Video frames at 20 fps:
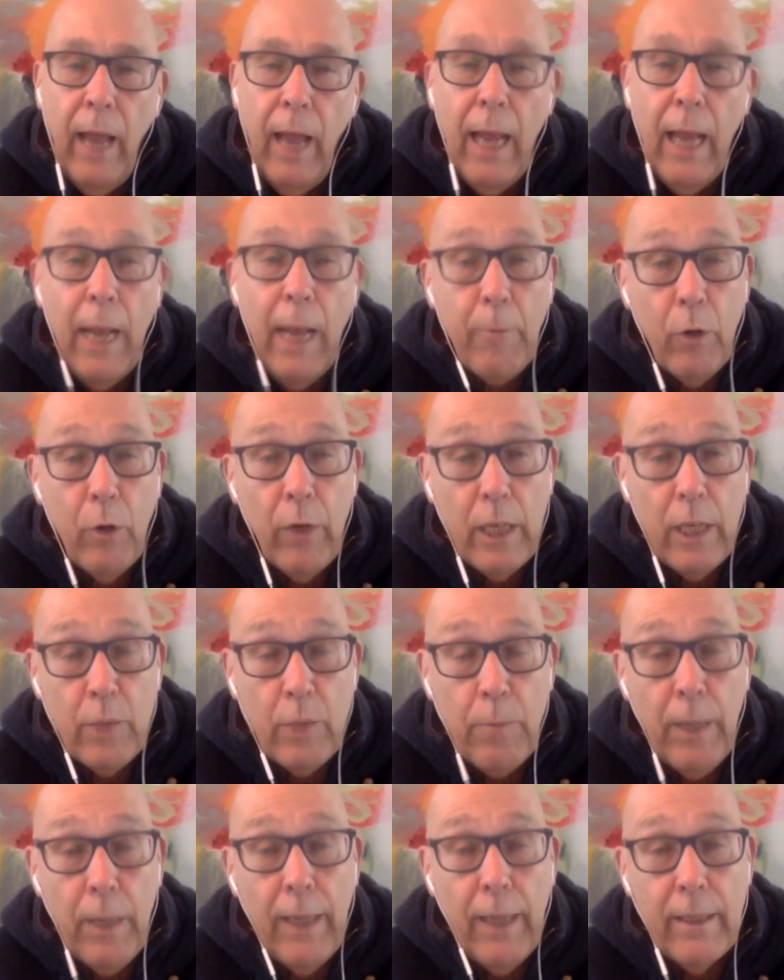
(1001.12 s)
And I'm going to
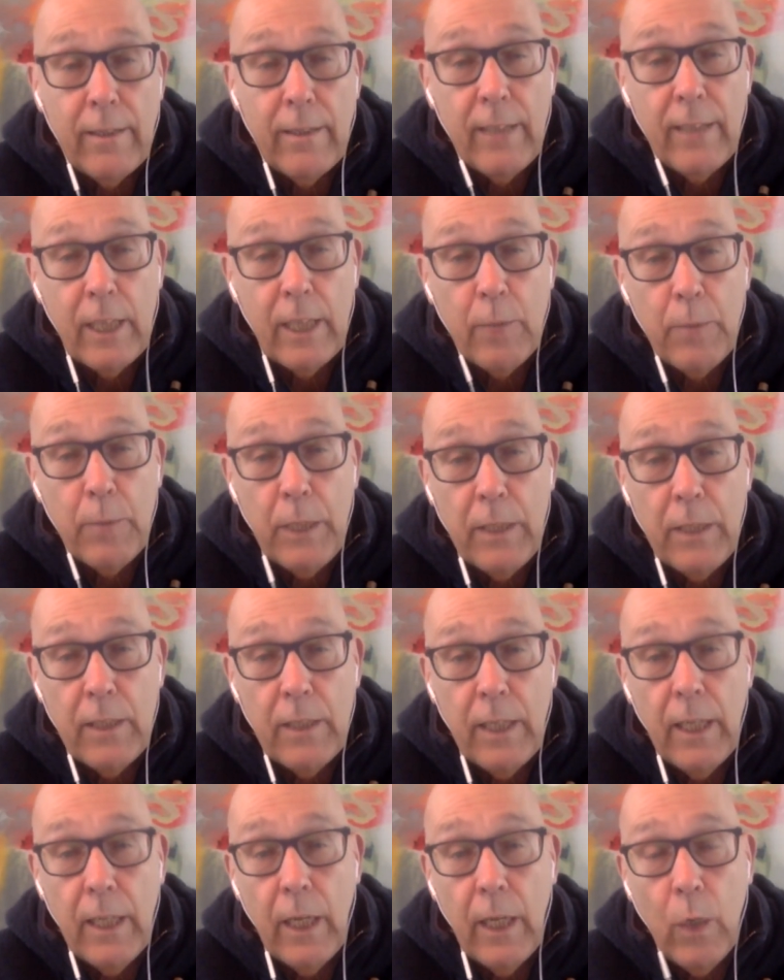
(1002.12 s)
explain the 6 P's
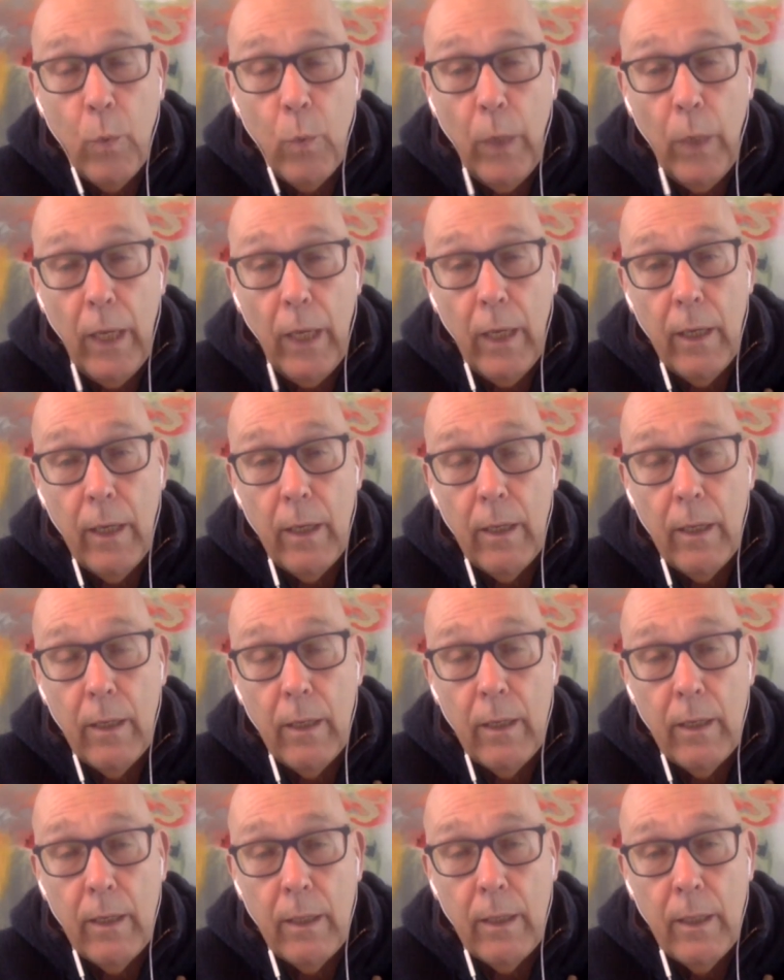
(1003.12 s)
in a quick
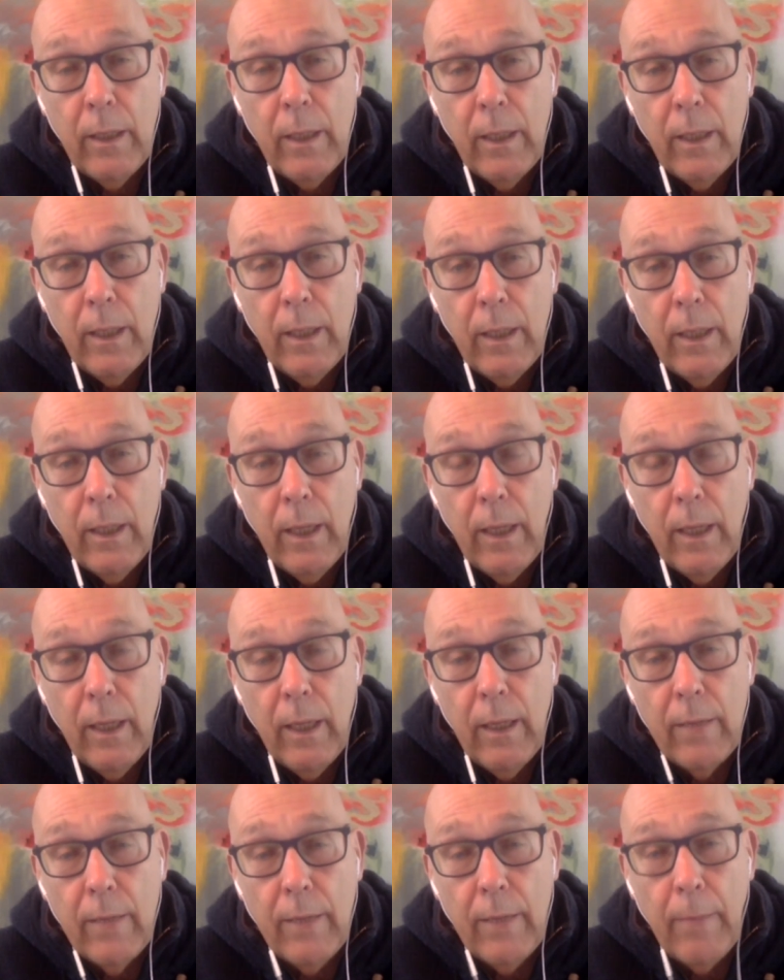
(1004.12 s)

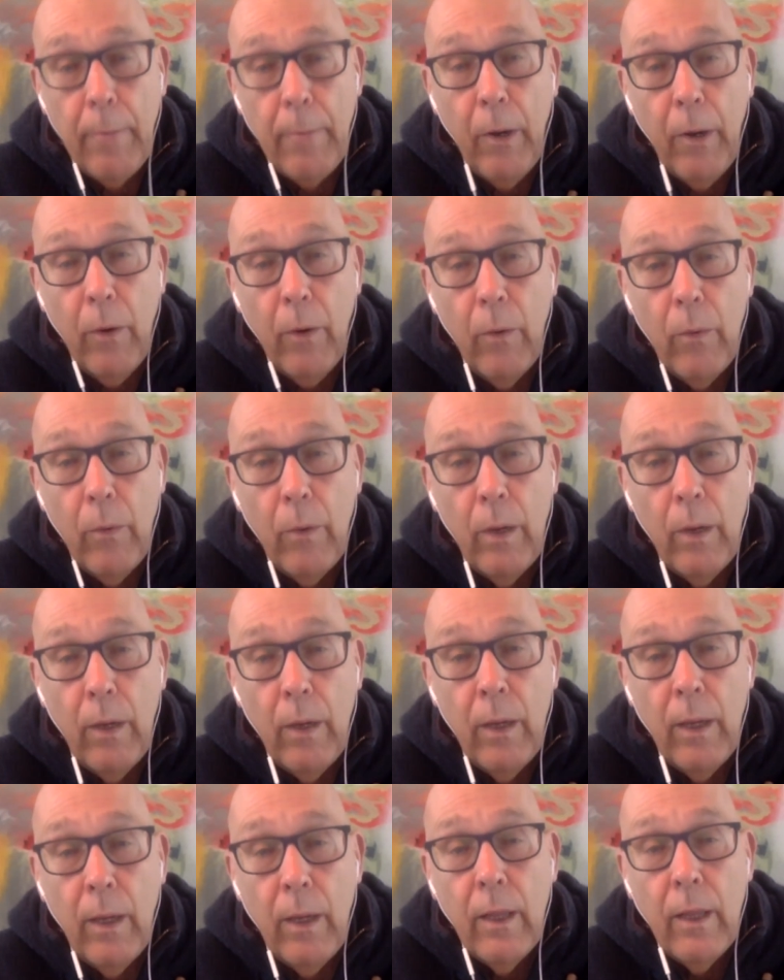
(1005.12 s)
tempo.
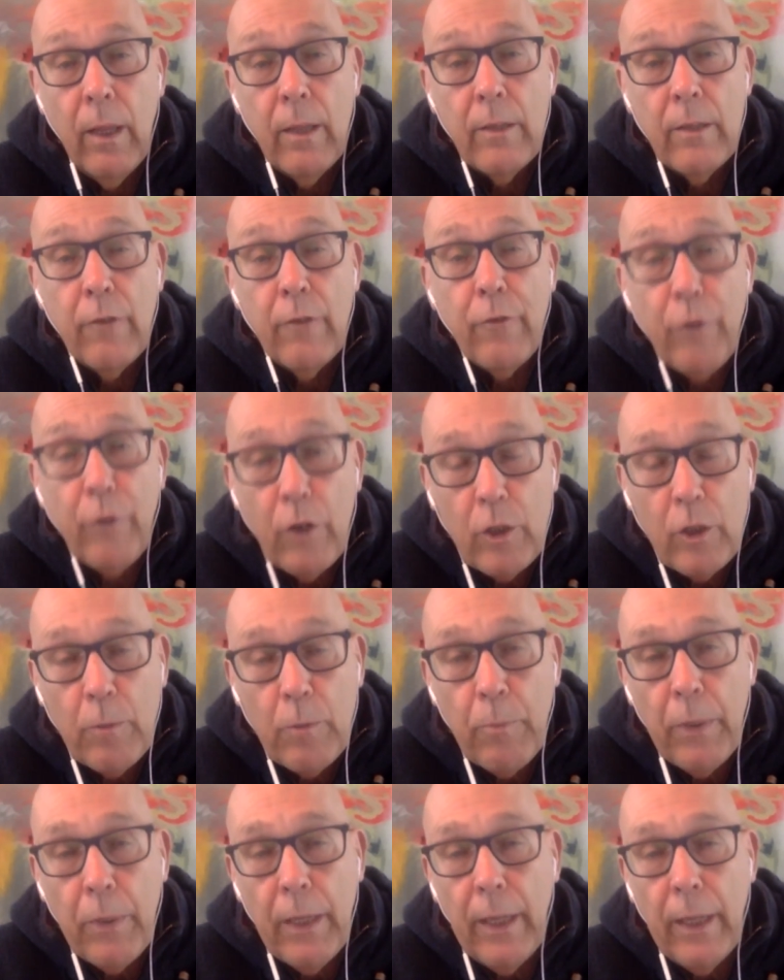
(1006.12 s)
The
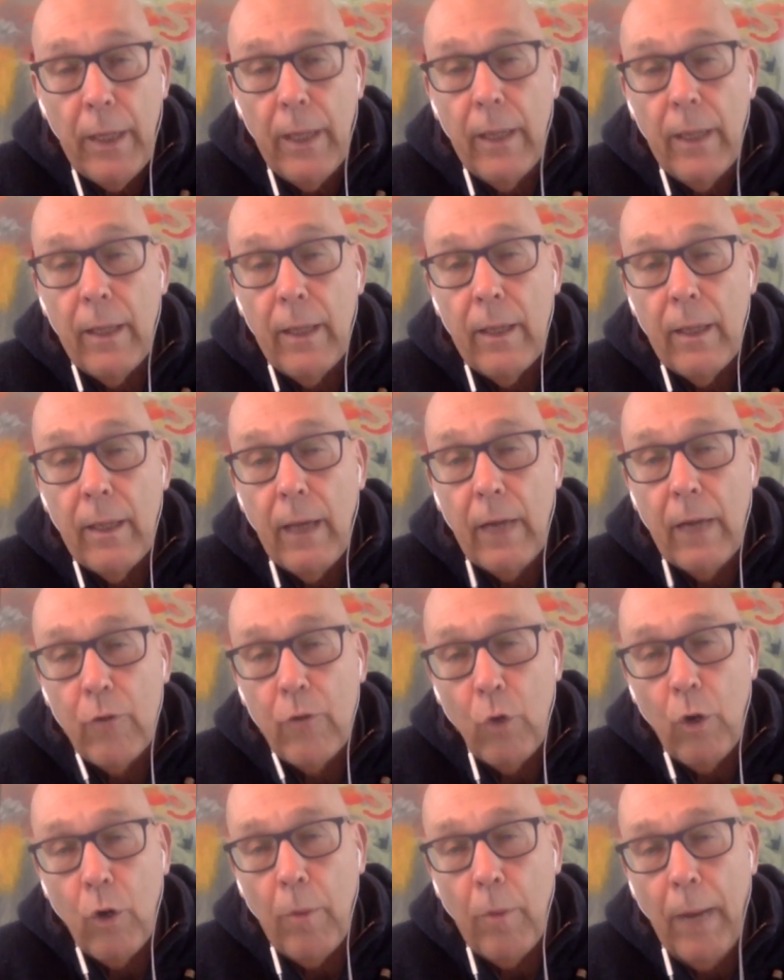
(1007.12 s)
first P I
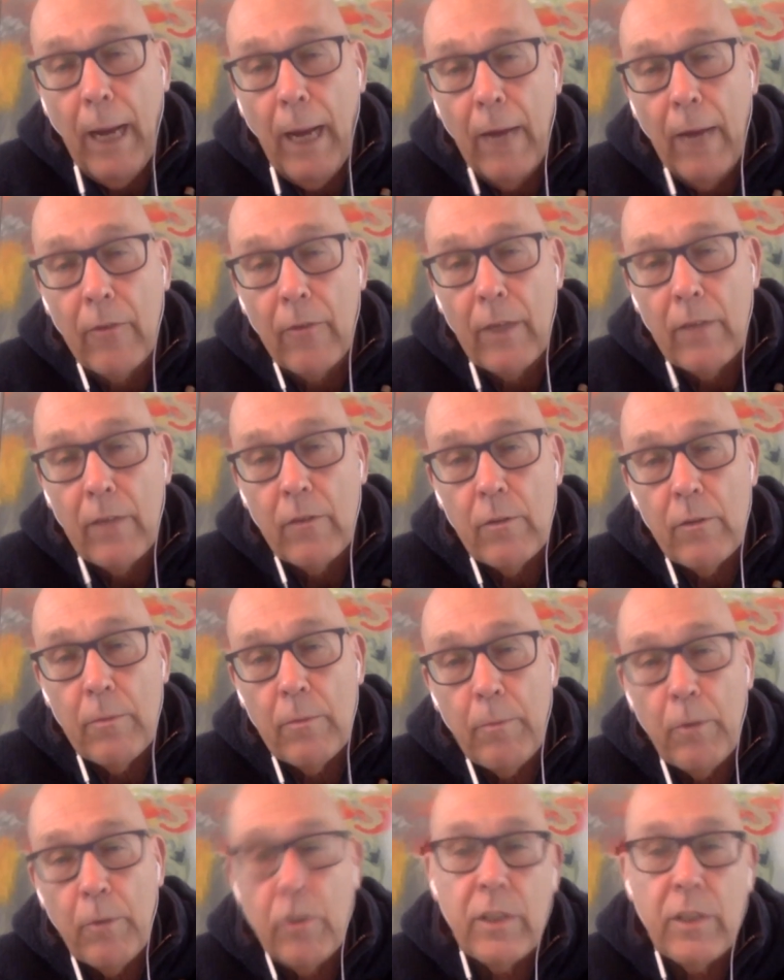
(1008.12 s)
talk about is
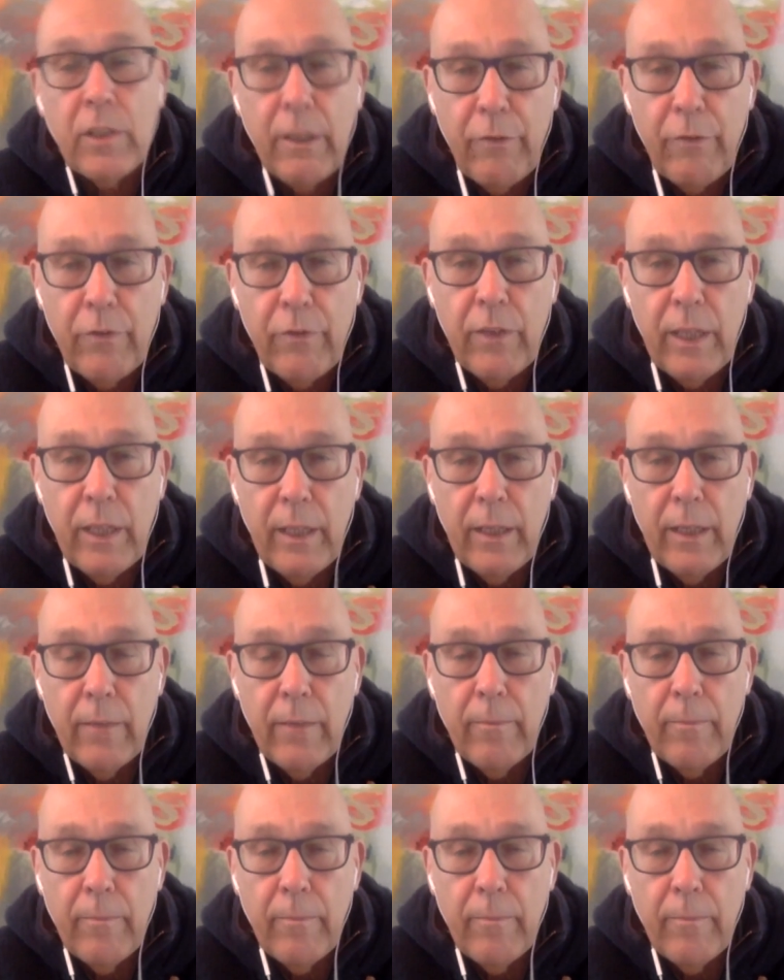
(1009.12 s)
positivity.